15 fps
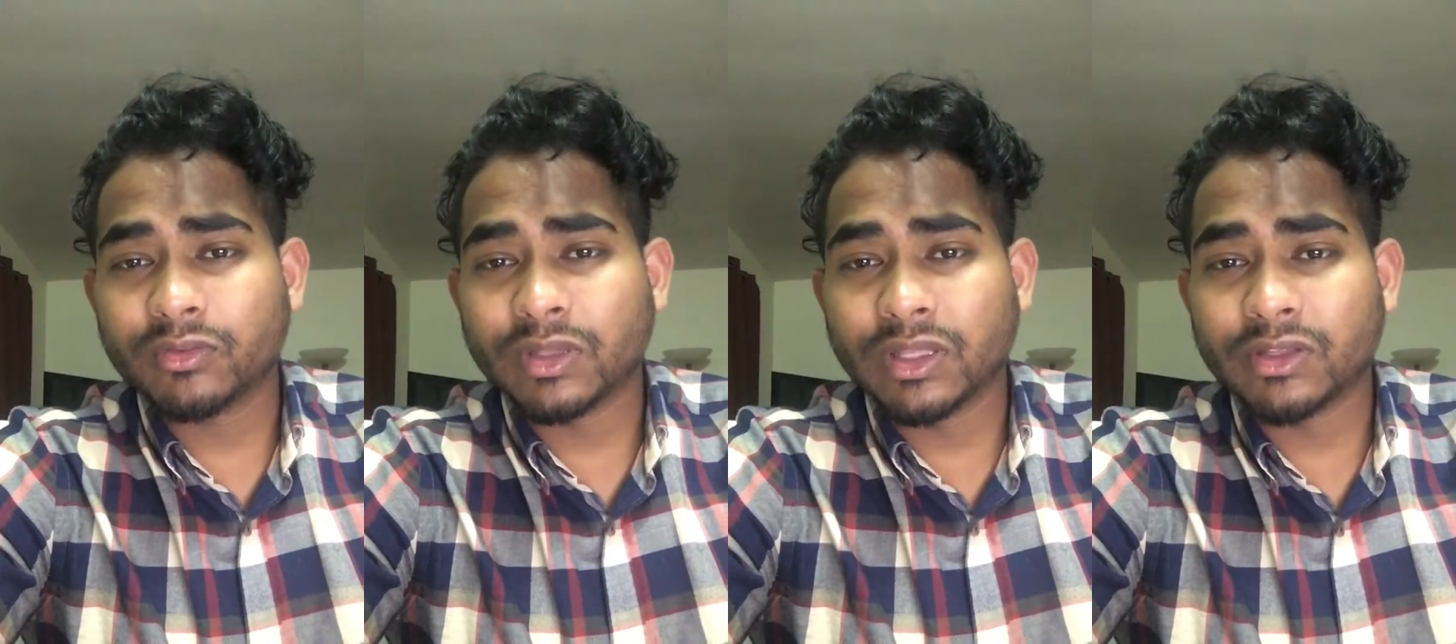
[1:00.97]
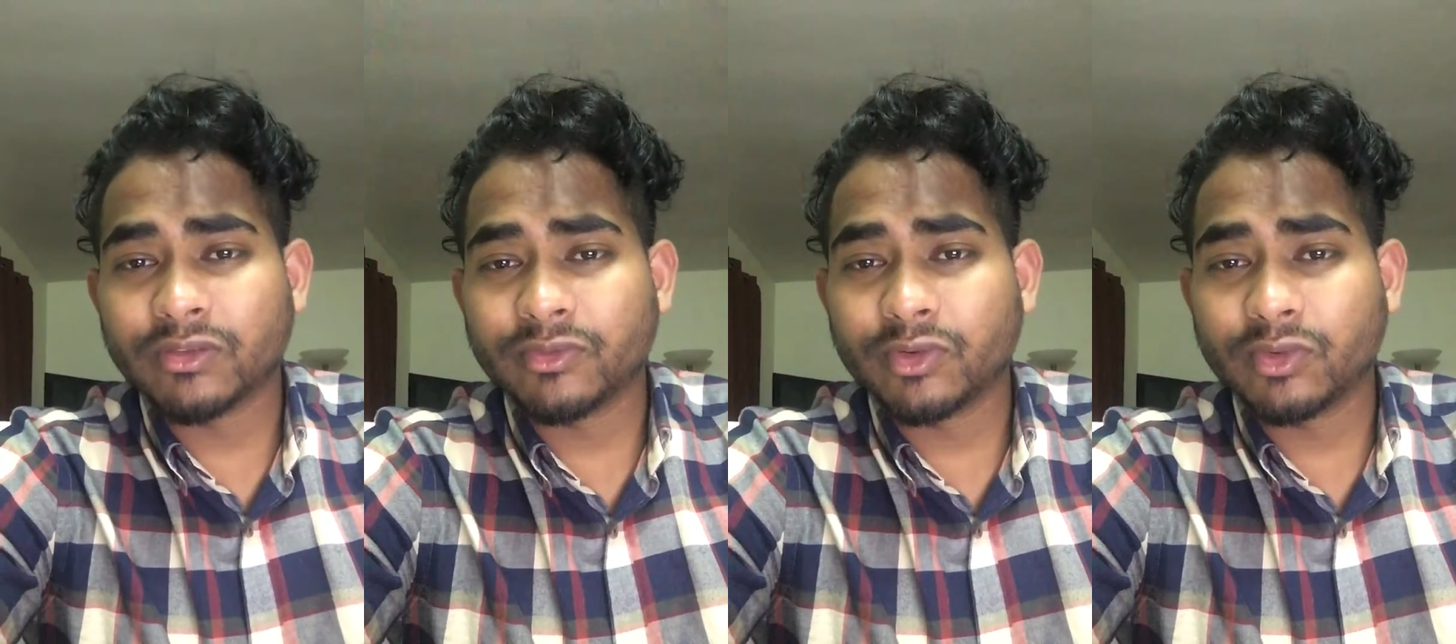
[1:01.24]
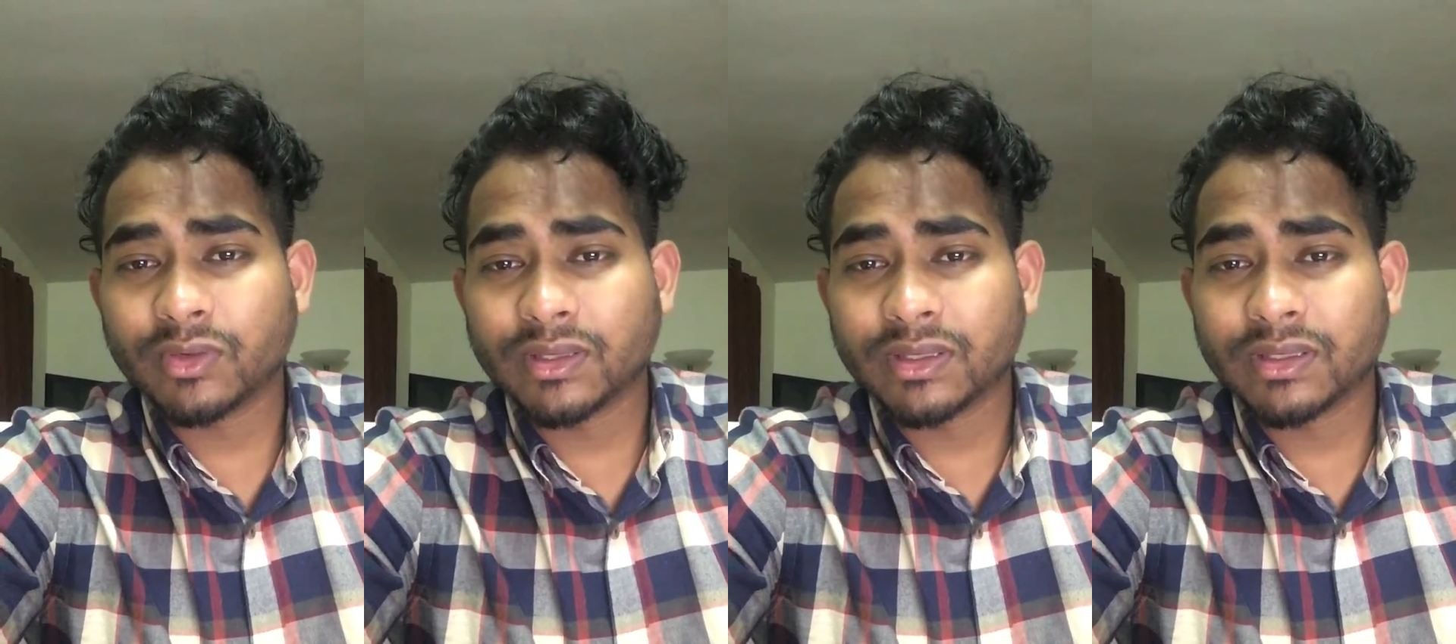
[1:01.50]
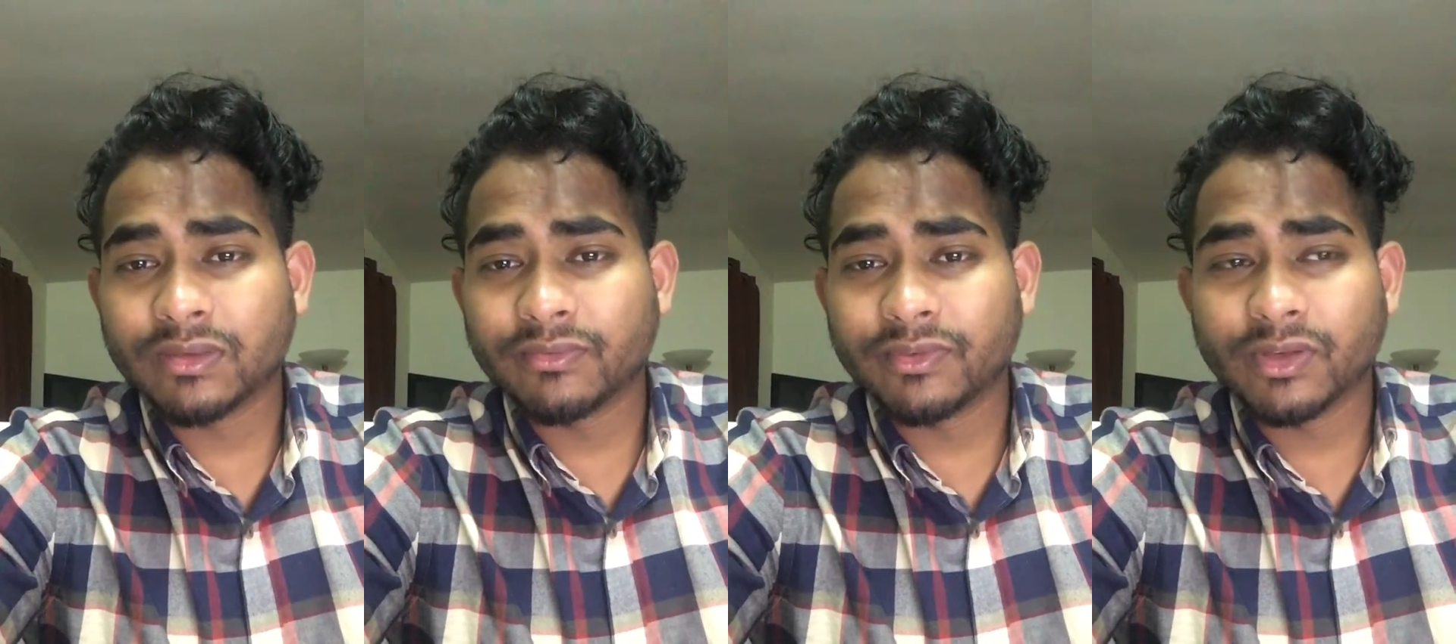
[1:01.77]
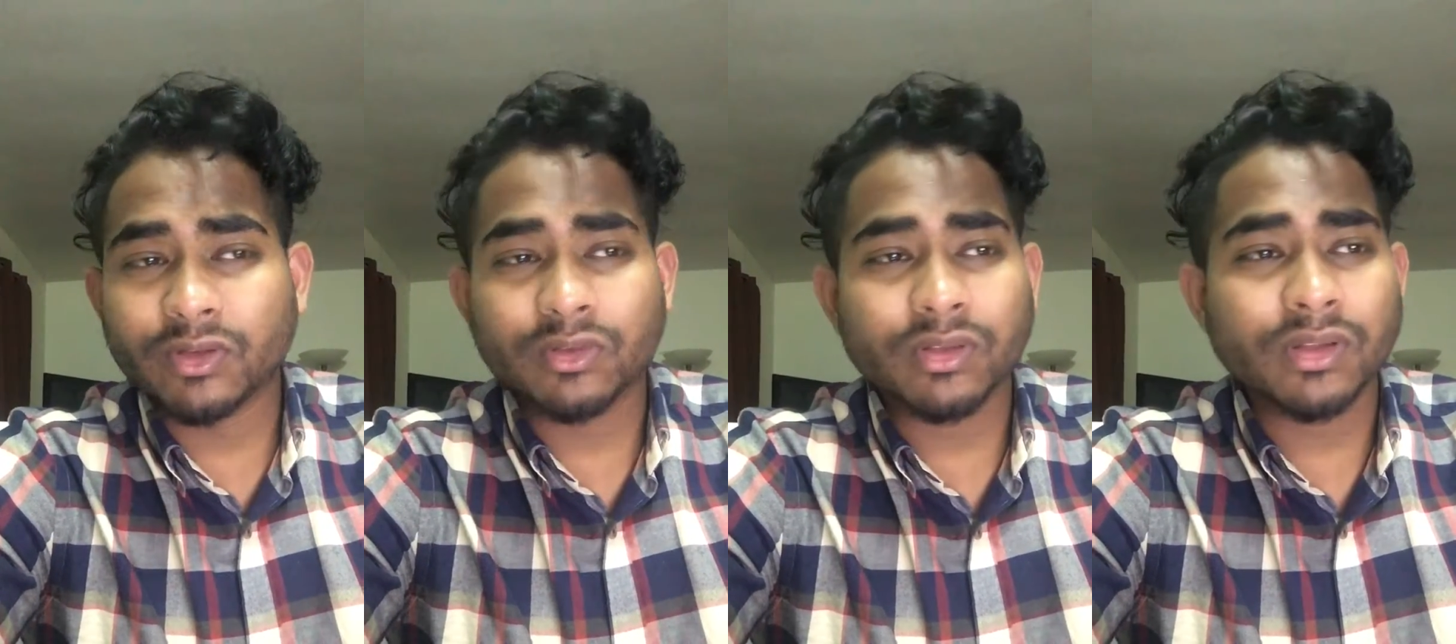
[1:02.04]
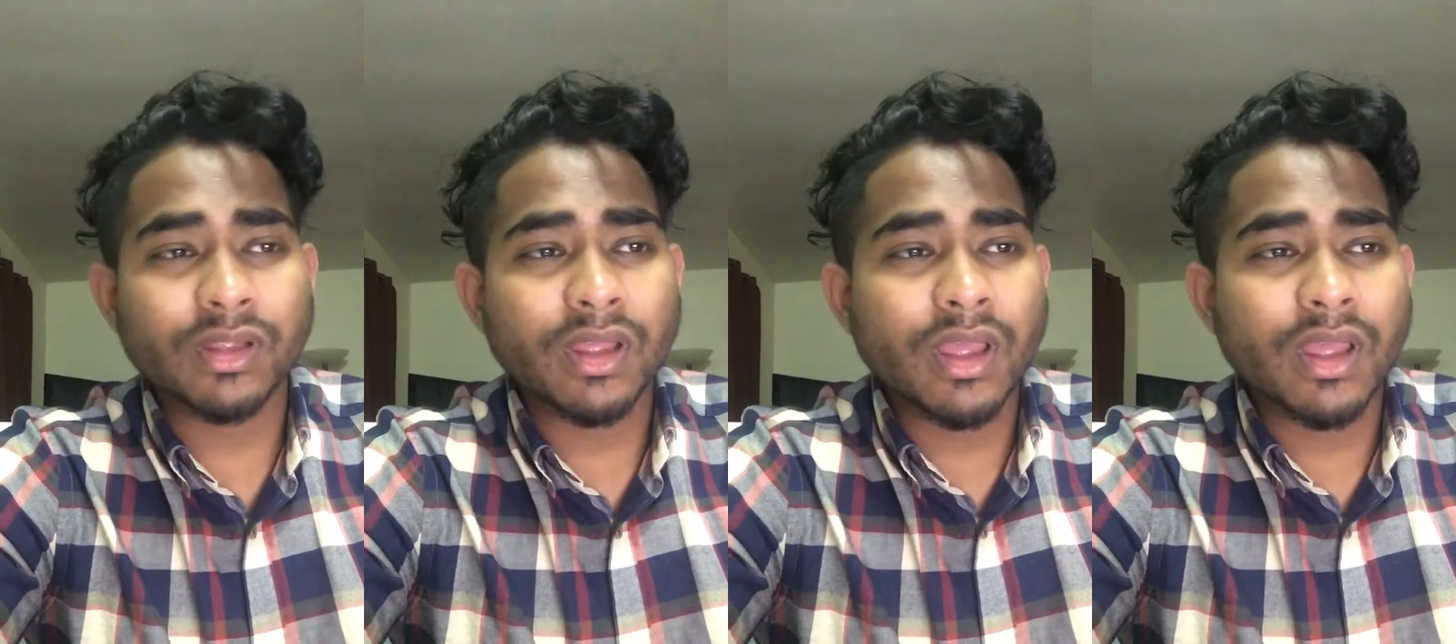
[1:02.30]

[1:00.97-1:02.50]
interviewing in the field,